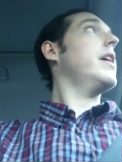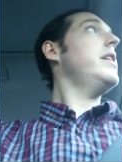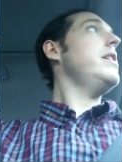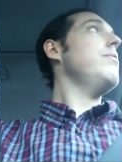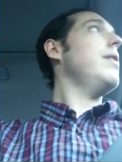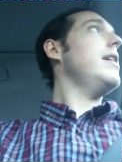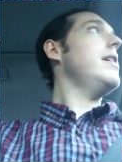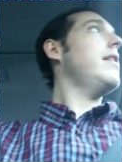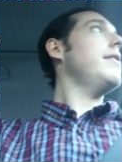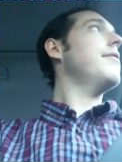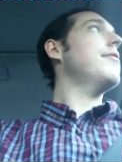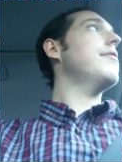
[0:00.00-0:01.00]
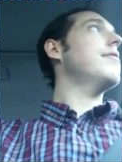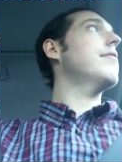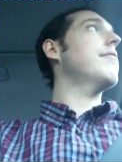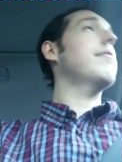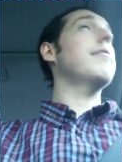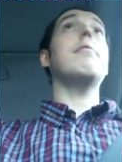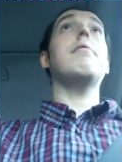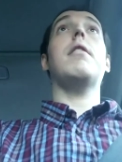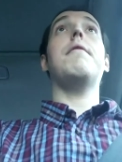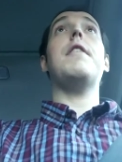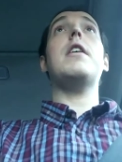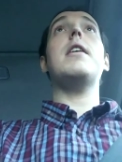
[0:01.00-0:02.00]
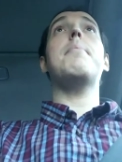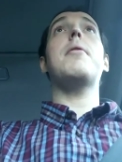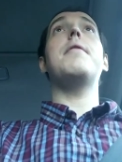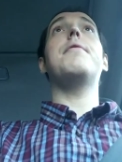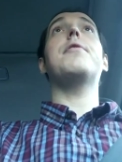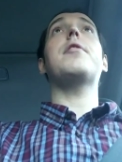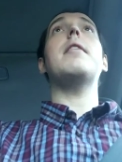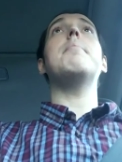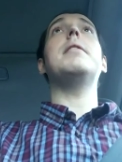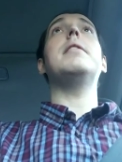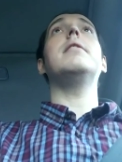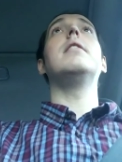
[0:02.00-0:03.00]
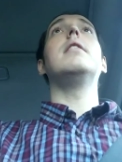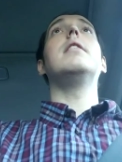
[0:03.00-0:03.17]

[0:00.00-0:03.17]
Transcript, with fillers: anyway, that's a very brief statement